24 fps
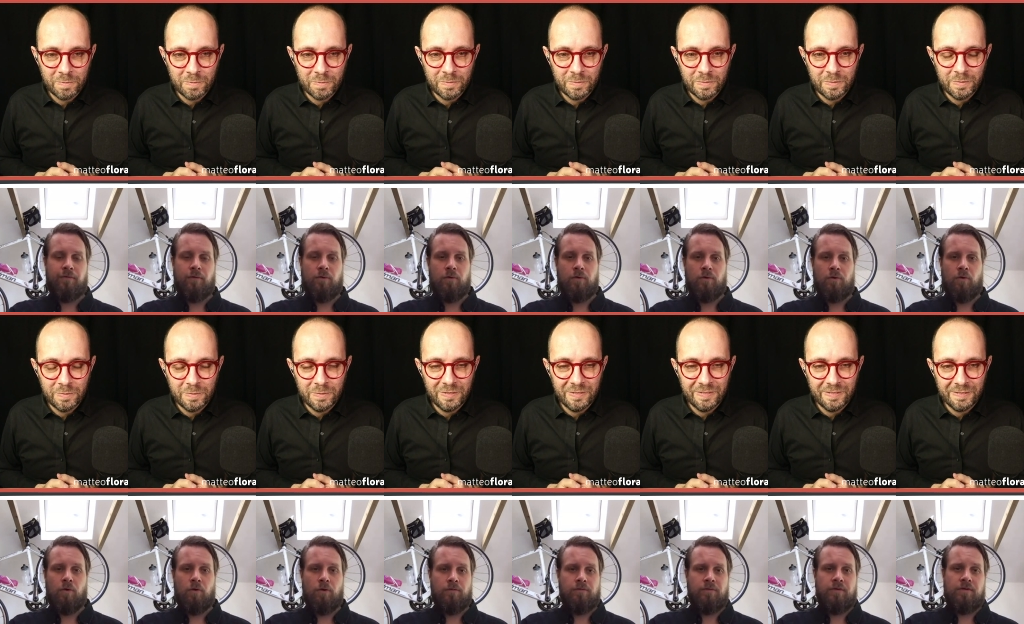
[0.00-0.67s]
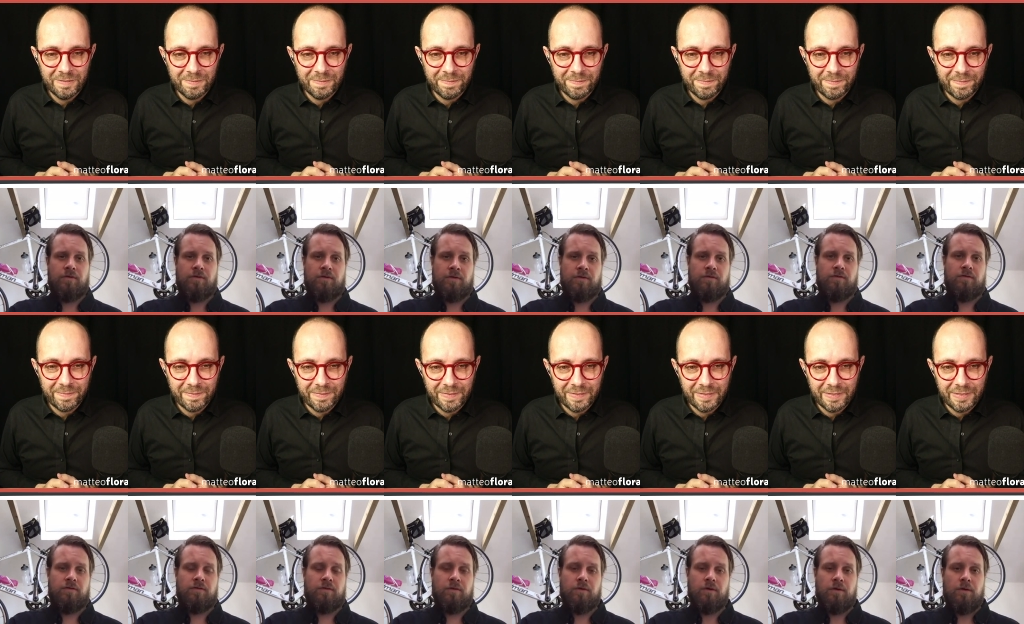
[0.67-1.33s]
Speaker 1: before, all of this
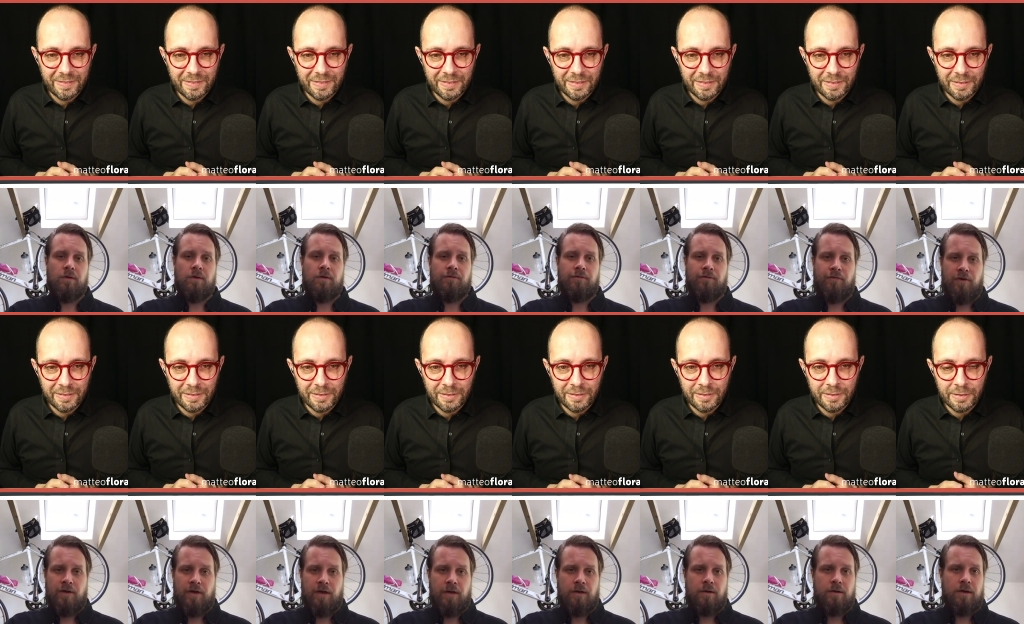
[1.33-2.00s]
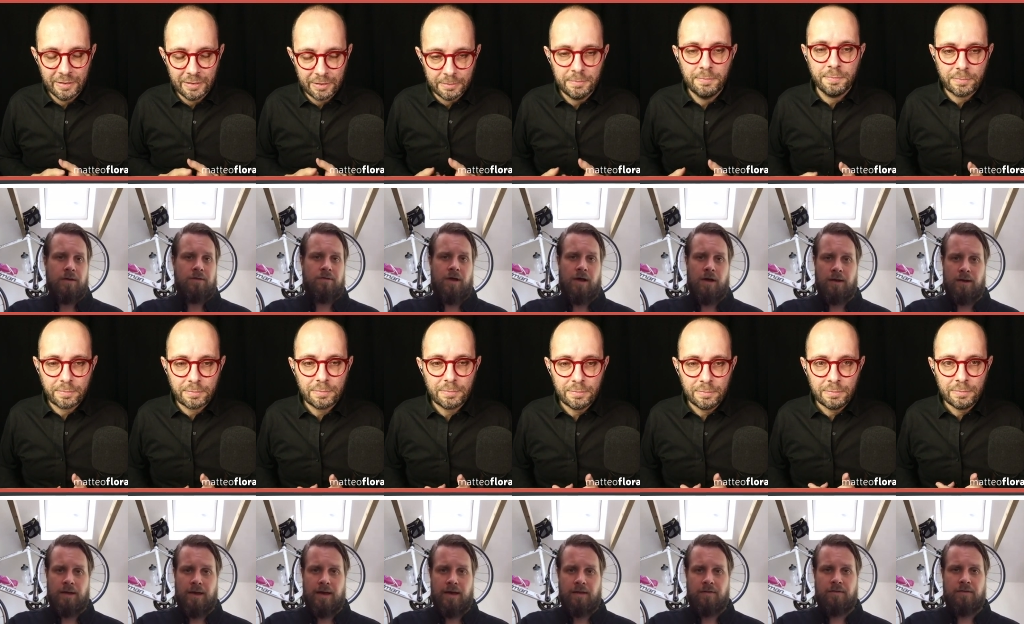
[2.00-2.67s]
is free. It's
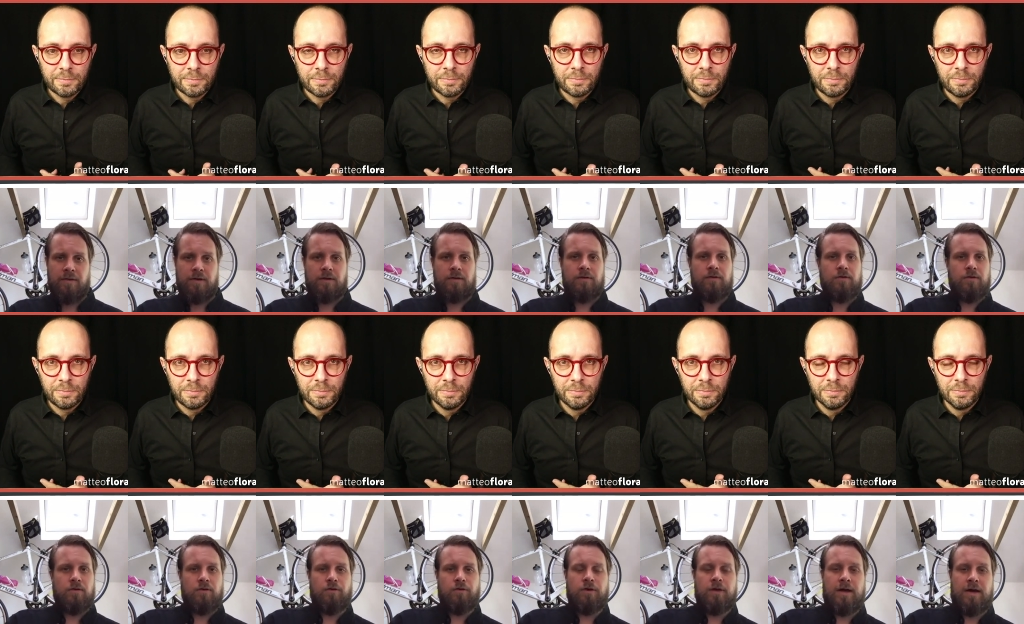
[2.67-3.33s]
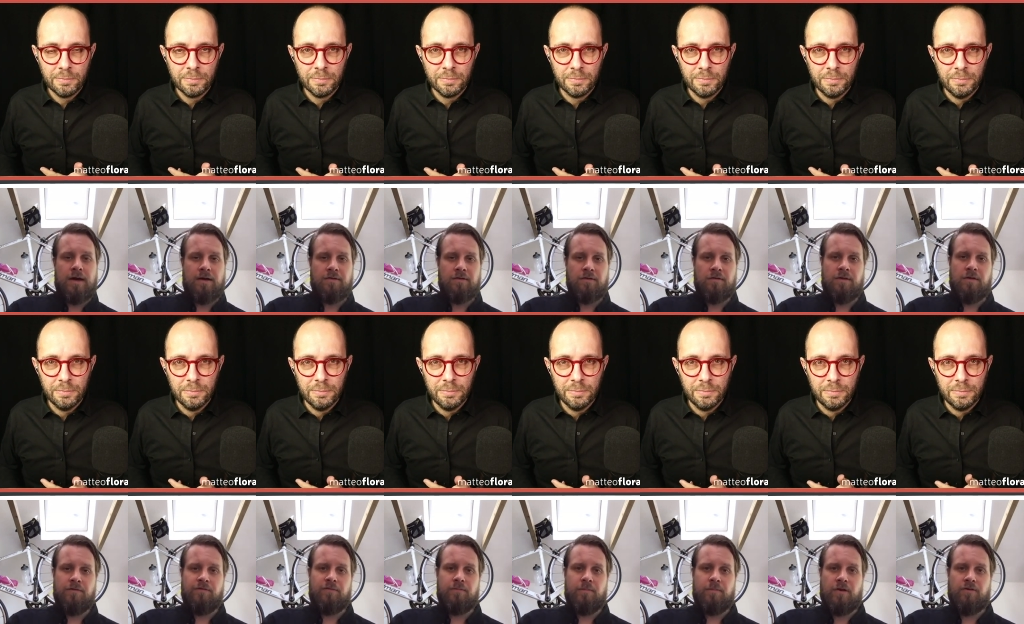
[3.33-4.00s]
ungated. You can access
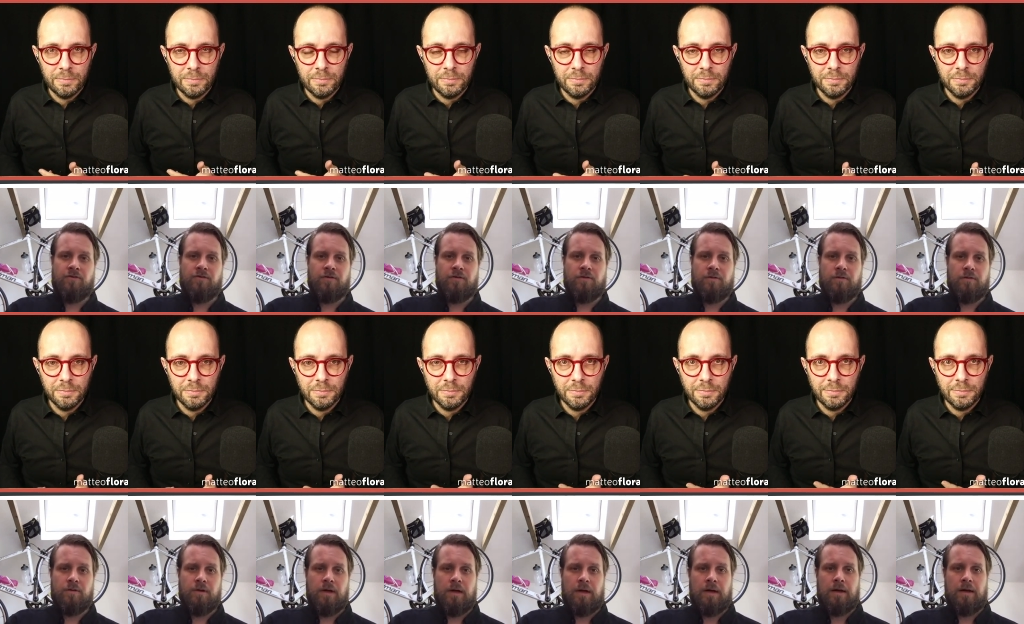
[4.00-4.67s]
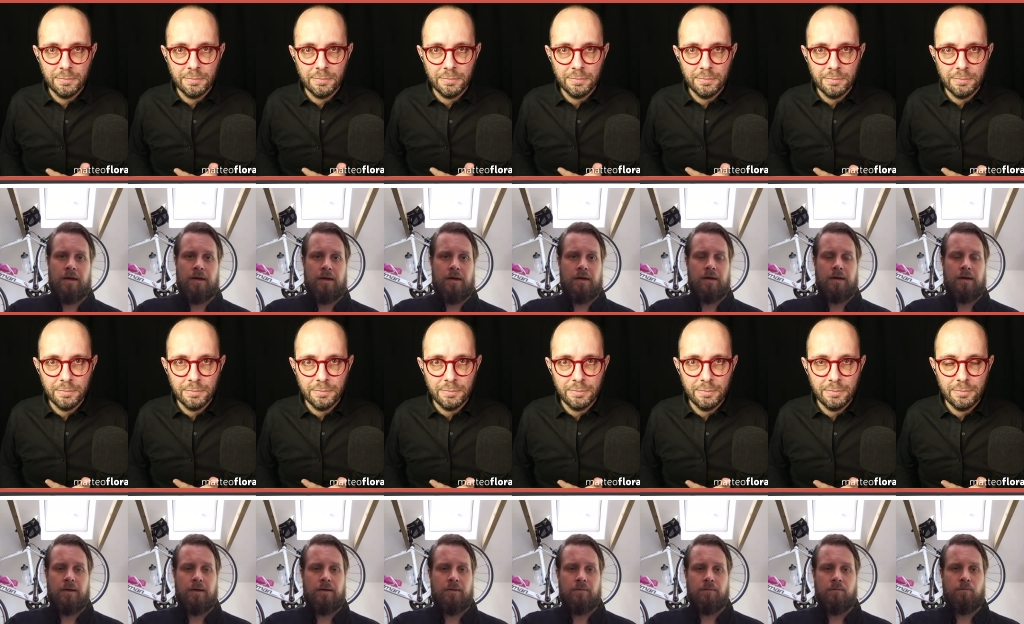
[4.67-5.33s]
the information
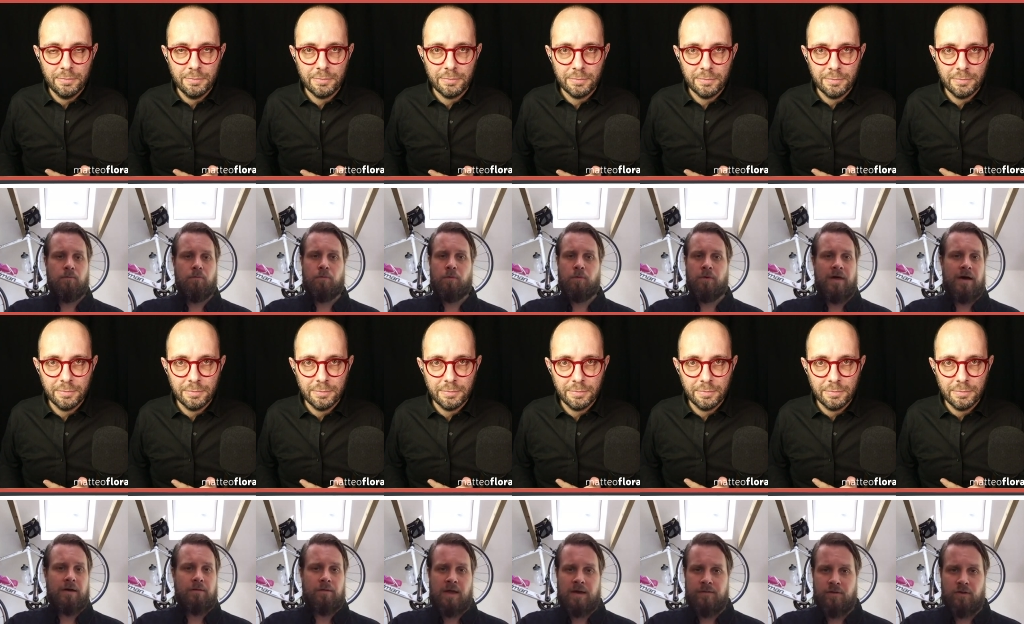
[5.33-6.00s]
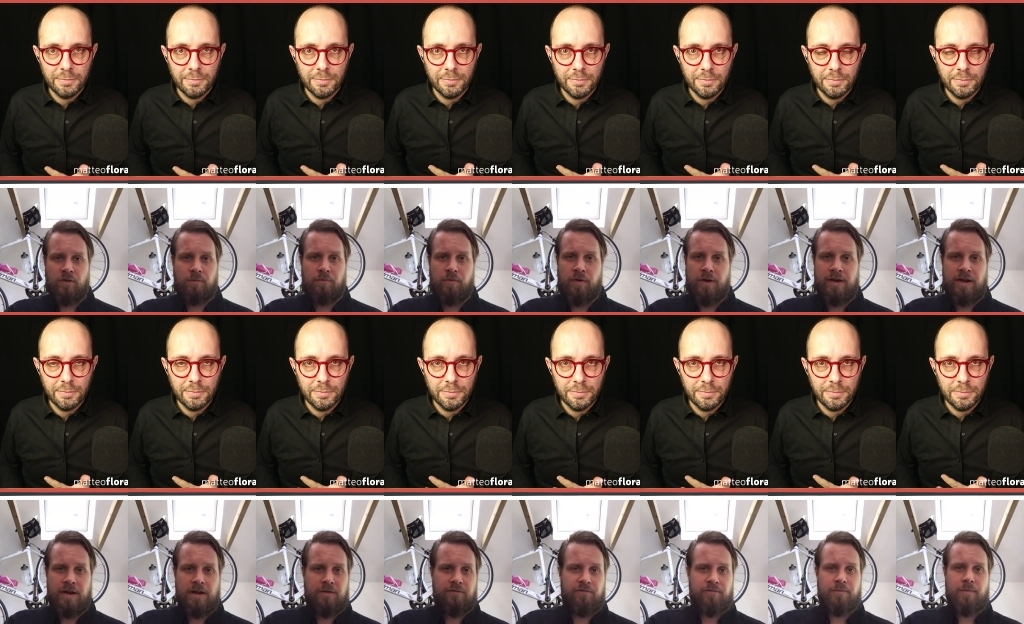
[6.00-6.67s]
without having to provide
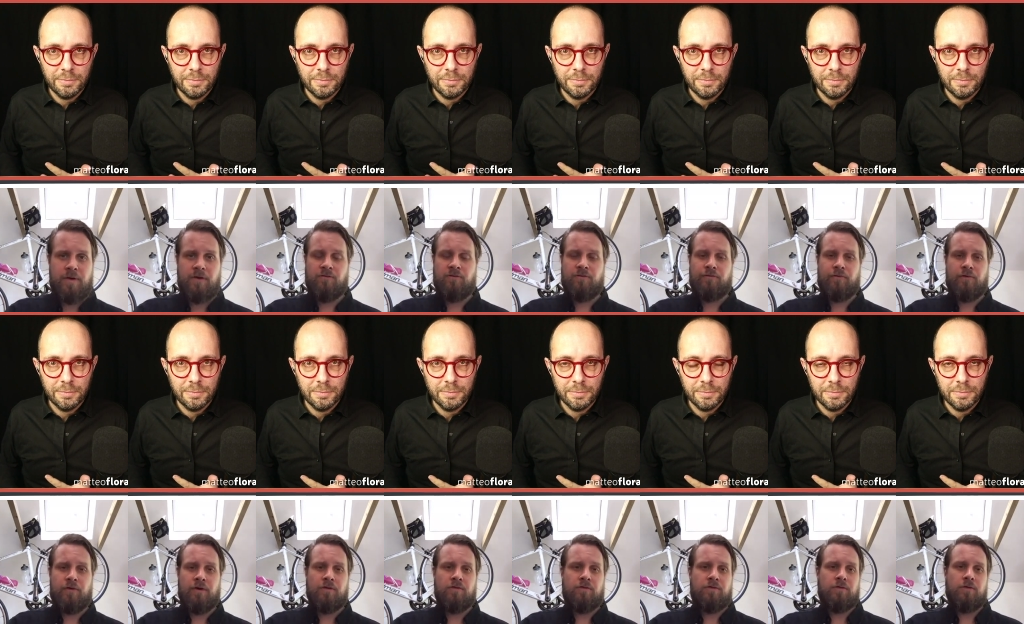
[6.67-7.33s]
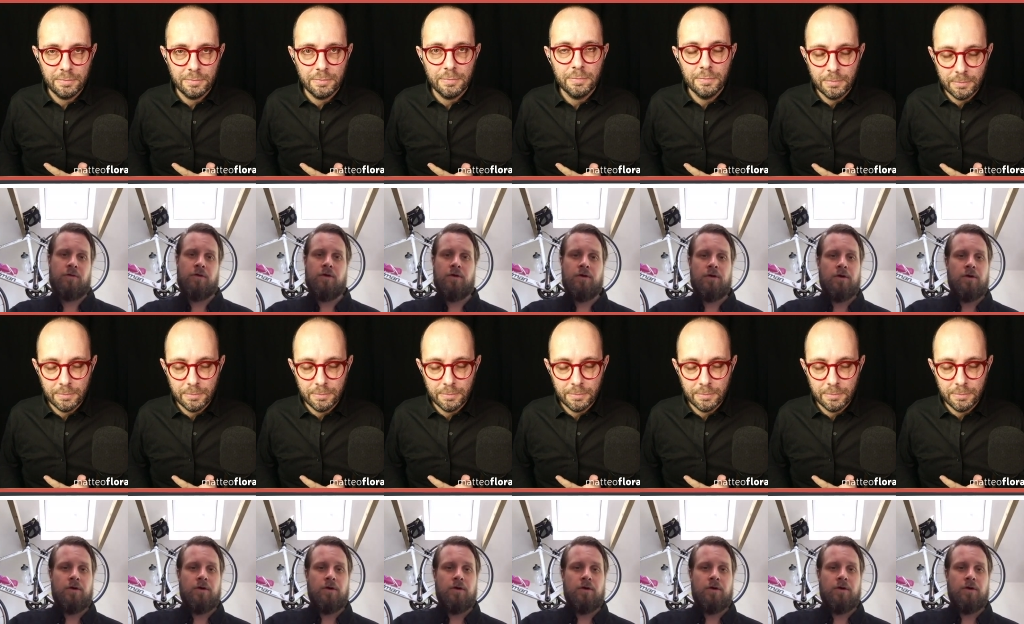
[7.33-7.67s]
any information for us.